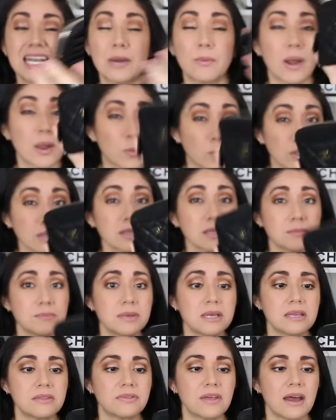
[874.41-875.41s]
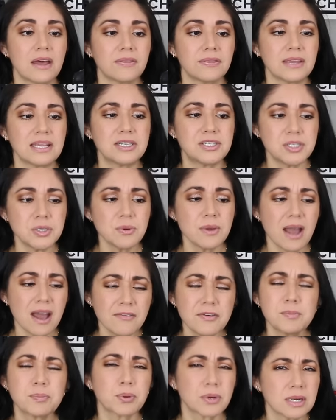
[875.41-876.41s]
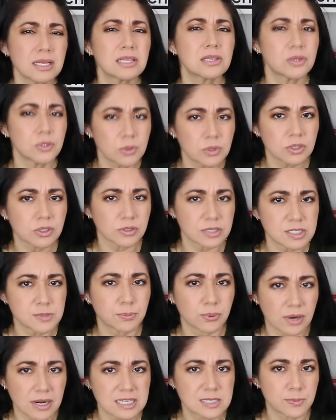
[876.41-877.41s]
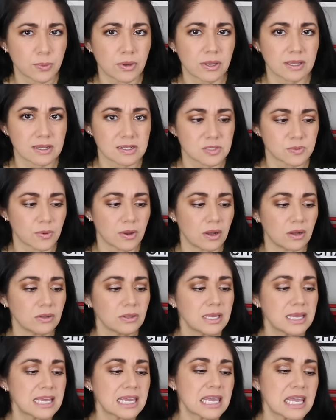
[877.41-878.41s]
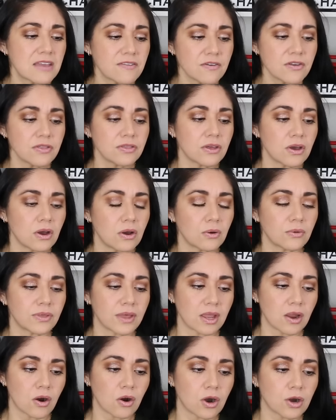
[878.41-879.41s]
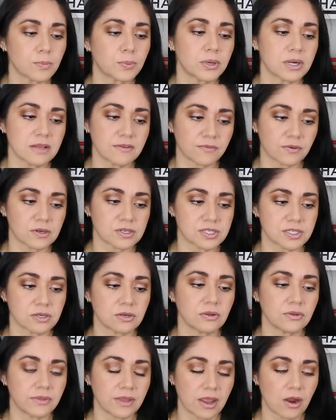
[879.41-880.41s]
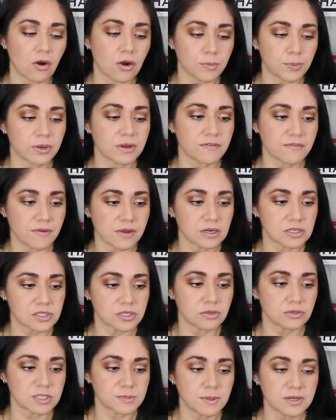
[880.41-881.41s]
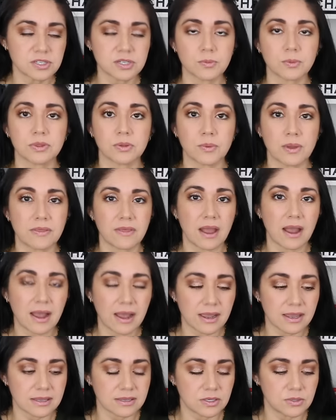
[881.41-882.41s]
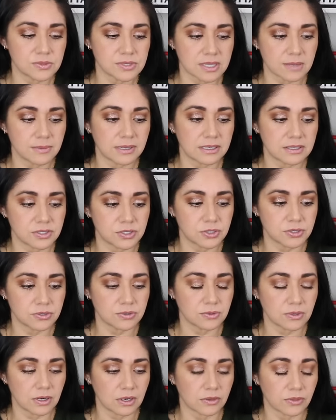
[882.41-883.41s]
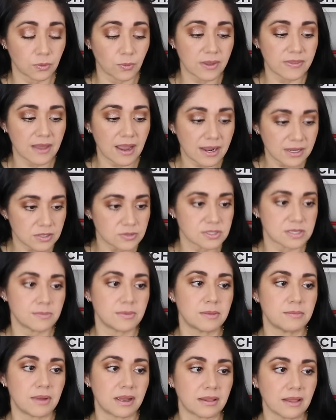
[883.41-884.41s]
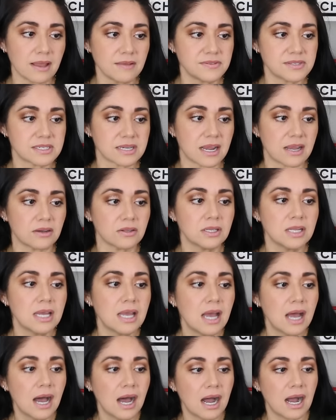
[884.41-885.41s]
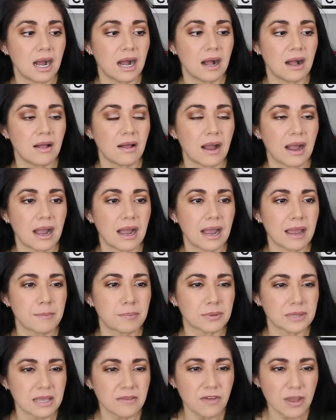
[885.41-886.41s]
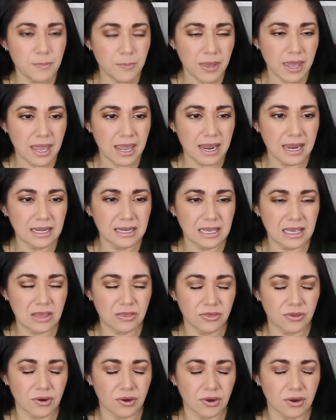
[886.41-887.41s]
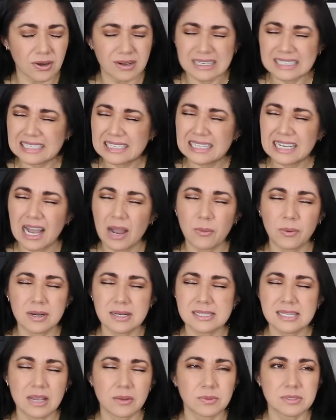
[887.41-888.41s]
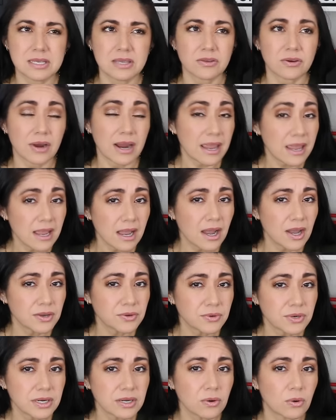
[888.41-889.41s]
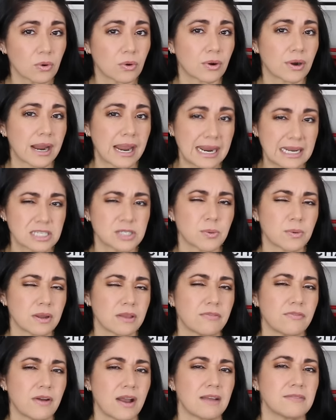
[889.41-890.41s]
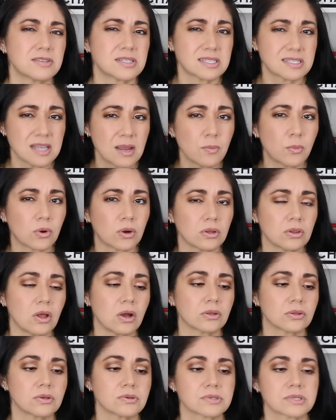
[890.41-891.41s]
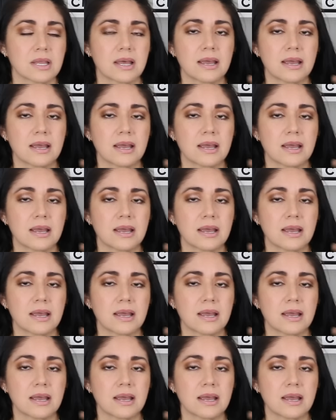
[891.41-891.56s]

Now I will admit that they do have a pretty ludicrous price point as well, even though they are pretty versatile and they are pretty functional, especially with the way that I use them into, or the way that I use them in my lifestyle. Uh, I believe I paid either I want to say it was either 800 or 825, somewhere along those